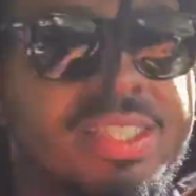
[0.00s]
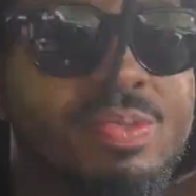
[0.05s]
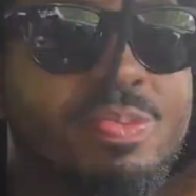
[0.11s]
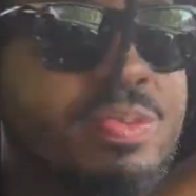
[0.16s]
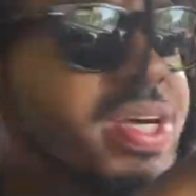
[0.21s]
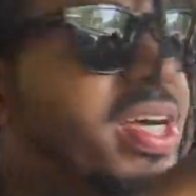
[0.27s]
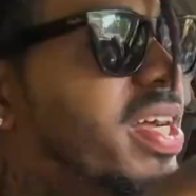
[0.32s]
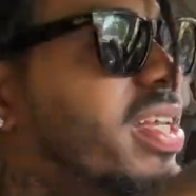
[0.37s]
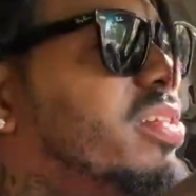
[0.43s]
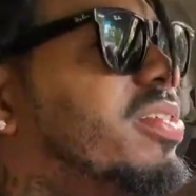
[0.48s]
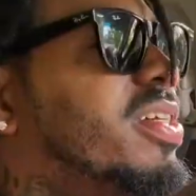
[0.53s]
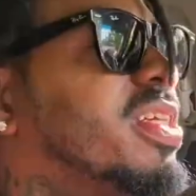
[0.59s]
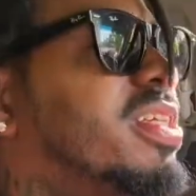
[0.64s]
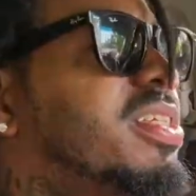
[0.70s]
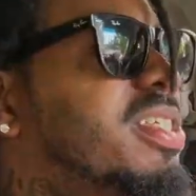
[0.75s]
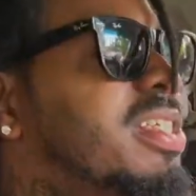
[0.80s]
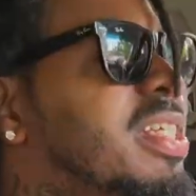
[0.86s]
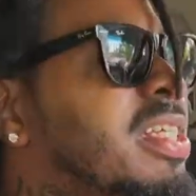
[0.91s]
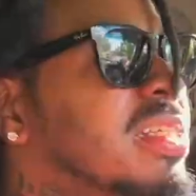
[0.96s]
spot, trying to
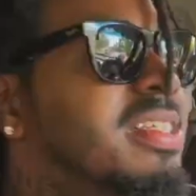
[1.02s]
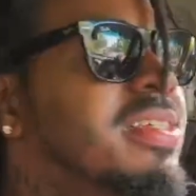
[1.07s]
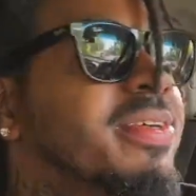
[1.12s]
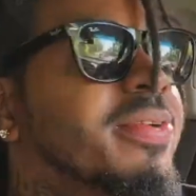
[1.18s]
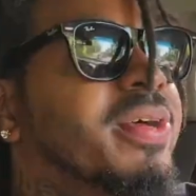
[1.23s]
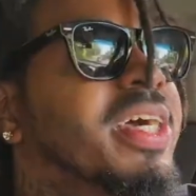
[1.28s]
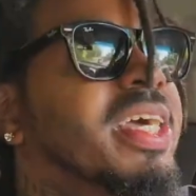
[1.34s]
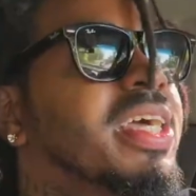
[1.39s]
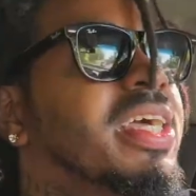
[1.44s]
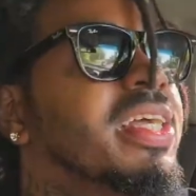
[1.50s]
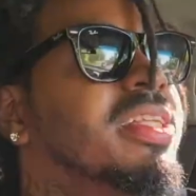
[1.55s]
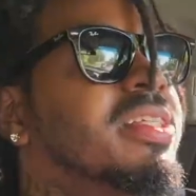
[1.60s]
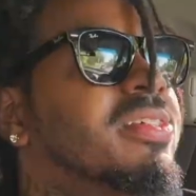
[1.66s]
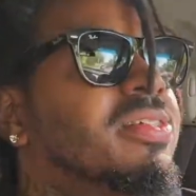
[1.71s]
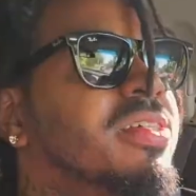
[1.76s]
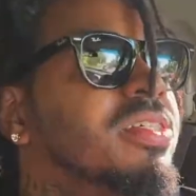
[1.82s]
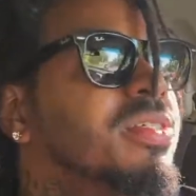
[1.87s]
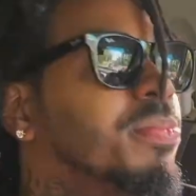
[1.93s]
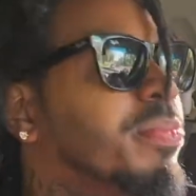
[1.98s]
cheat your way into a
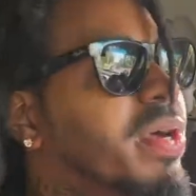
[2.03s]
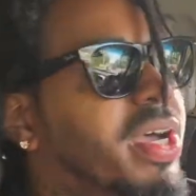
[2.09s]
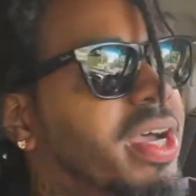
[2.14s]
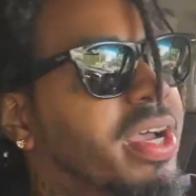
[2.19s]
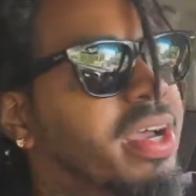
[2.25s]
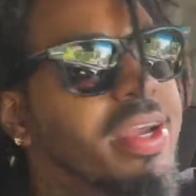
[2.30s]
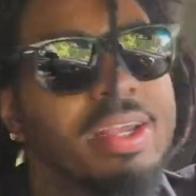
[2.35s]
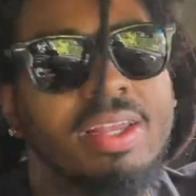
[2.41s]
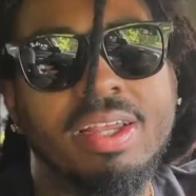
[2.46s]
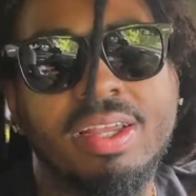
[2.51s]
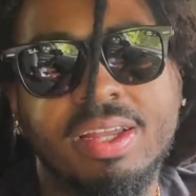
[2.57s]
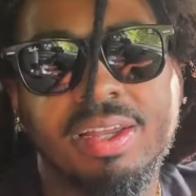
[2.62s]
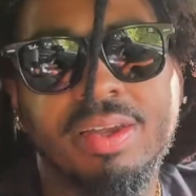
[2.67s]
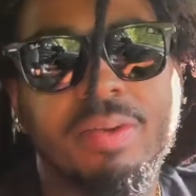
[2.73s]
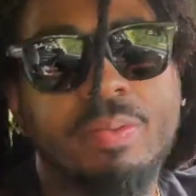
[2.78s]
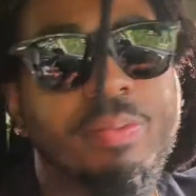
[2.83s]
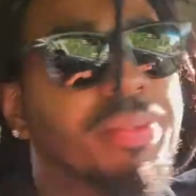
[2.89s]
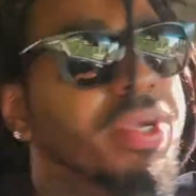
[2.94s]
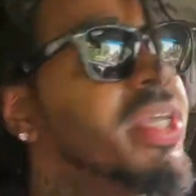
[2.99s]
spot.
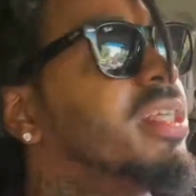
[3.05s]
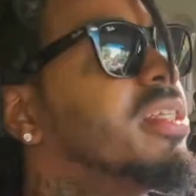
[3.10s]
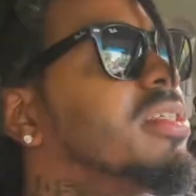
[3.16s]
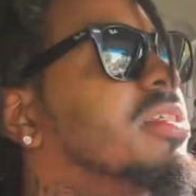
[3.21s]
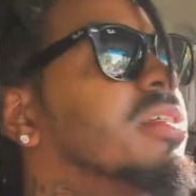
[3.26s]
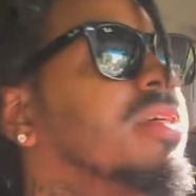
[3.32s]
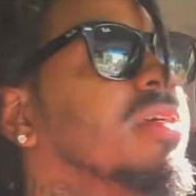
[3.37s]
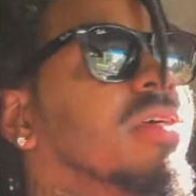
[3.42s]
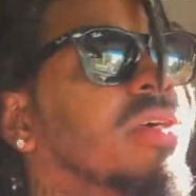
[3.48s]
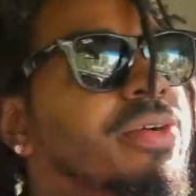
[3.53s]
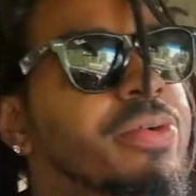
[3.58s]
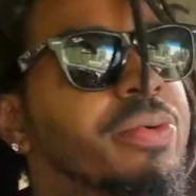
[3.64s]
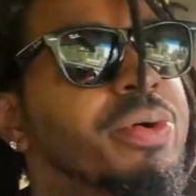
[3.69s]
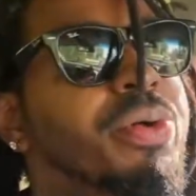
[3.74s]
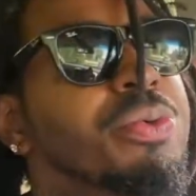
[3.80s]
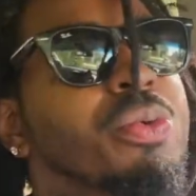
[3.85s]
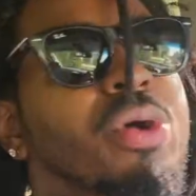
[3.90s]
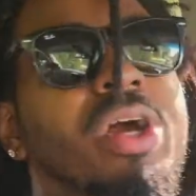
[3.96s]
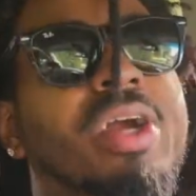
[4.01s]
Bitch, we
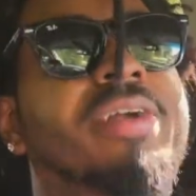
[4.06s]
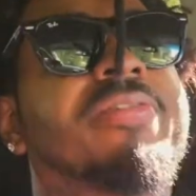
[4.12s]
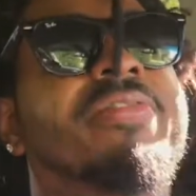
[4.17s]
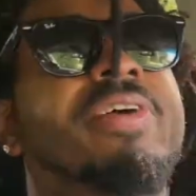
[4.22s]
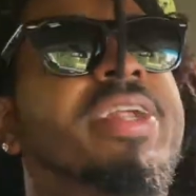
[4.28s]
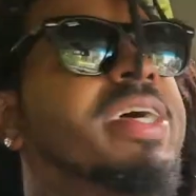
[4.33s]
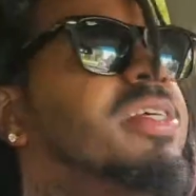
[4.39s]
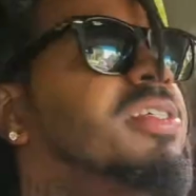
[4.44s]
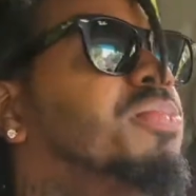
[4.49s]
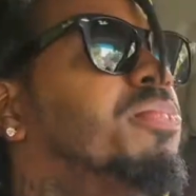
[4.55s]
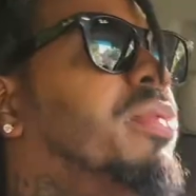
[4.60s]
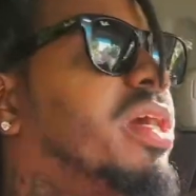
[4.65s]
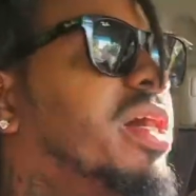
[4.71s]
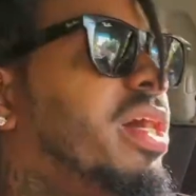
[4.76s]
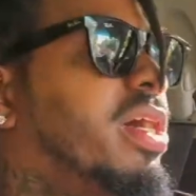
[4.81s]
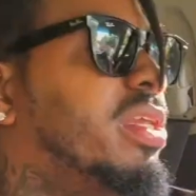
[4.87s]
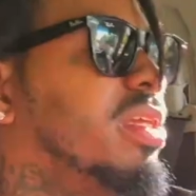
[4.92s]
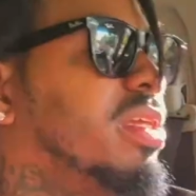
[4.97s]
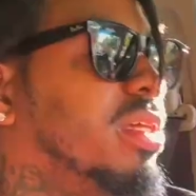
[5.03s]
working for that spot,
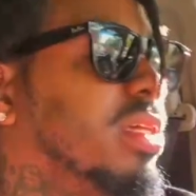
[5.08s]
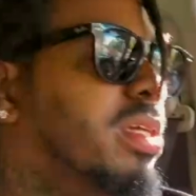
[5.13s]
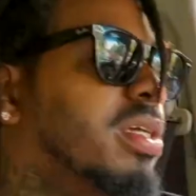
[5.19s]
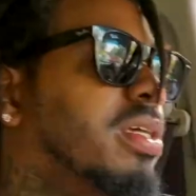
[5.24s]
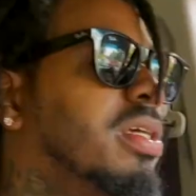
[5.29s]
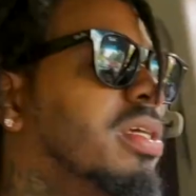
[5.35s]
nigga.